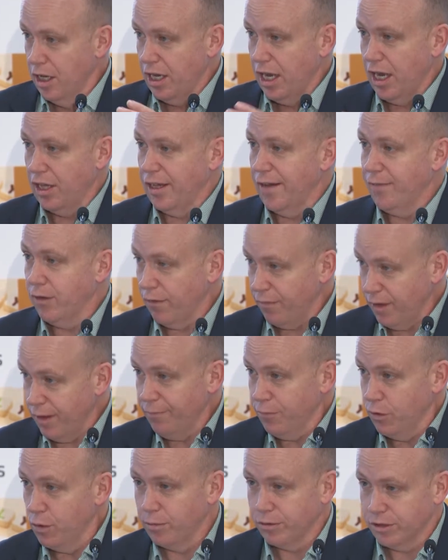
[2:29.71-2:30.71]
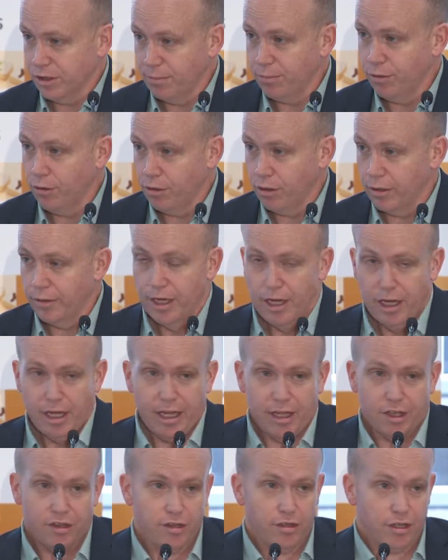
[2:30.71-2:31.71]
a level of informal support
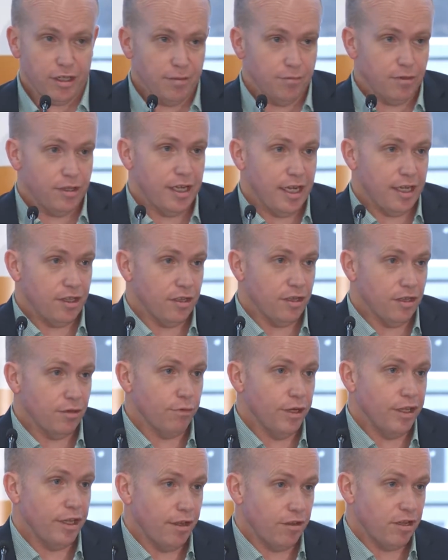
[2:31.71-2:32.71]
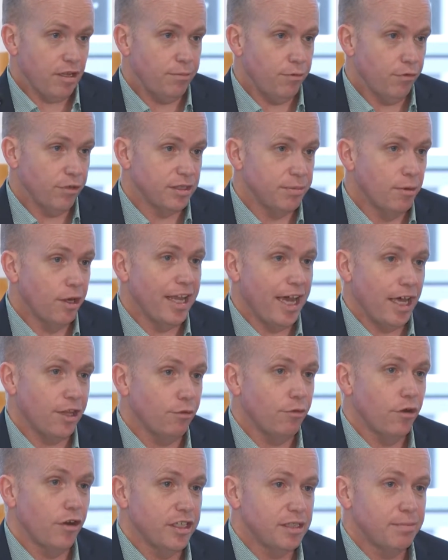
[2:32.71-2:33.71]
in circumstances where those supports might
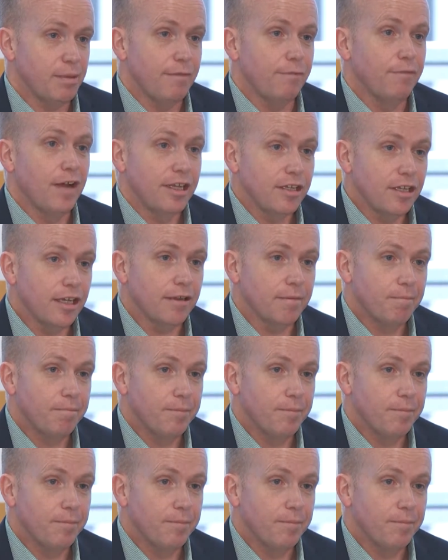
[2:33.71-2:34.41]
otherwise be funded.